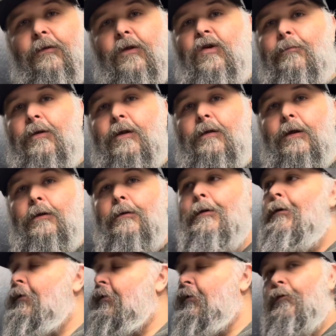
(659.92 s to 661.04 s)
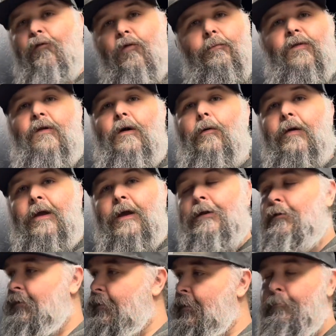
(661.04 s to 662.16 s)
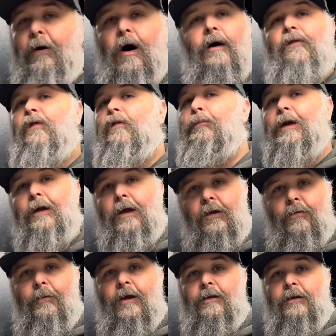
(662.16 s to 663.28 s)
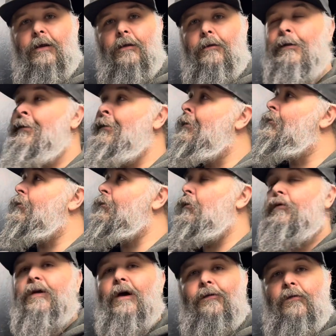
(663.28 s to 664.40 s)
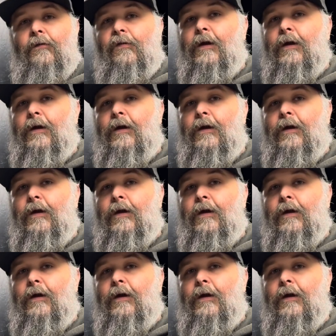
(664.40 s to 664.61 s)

the humidity, to the room it's going in, to the box it's being incubated in, to little touches